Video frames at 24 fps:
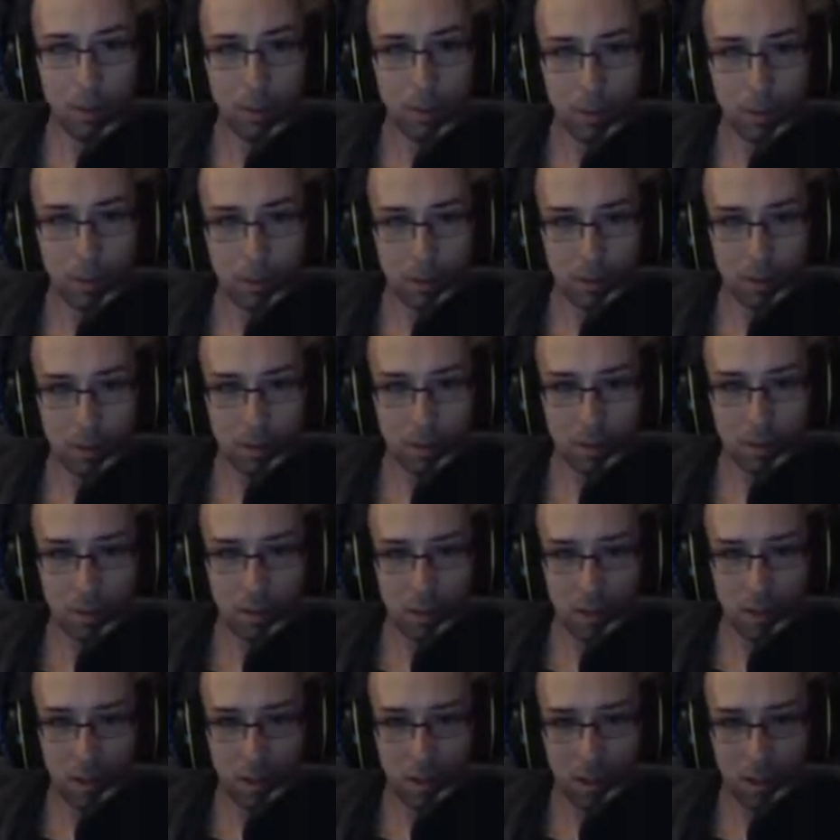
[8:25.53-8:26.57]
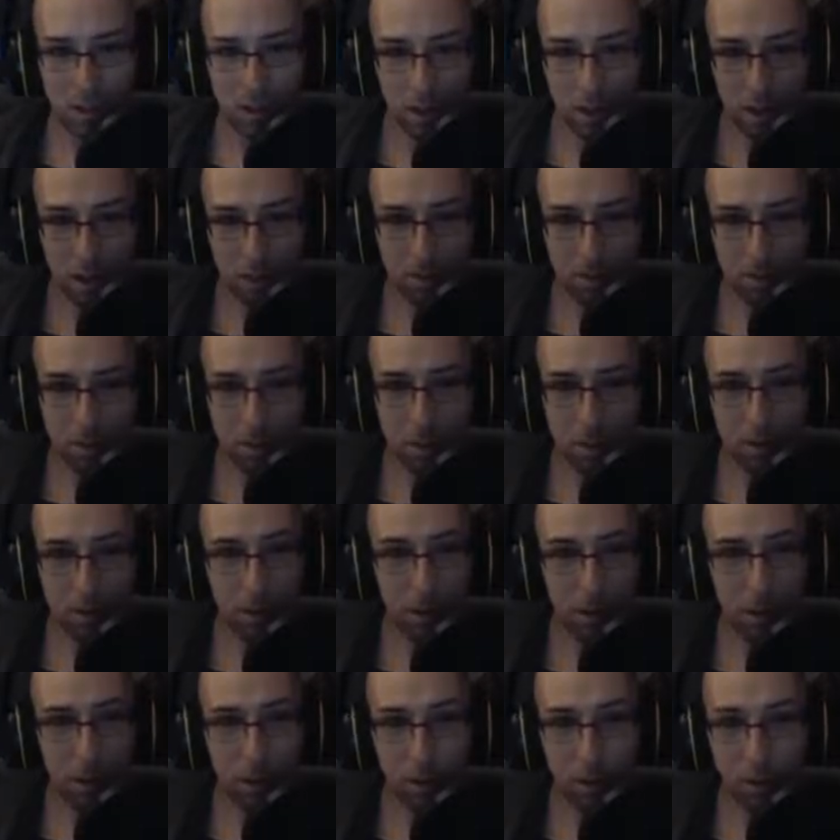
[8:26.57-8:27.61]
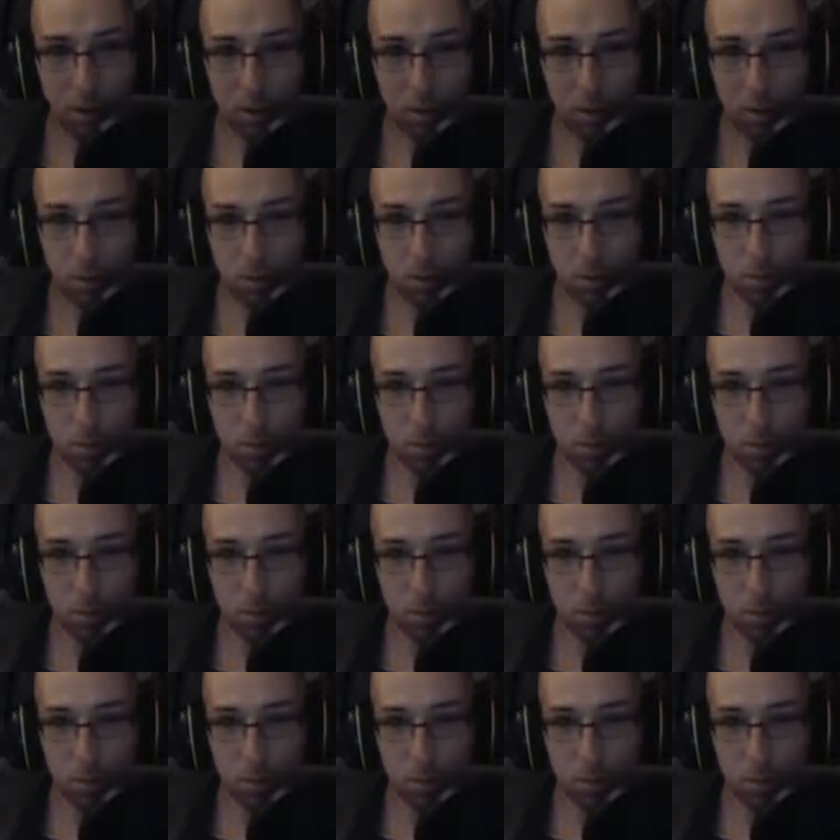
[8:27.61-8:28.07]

potions. I believe I don't know.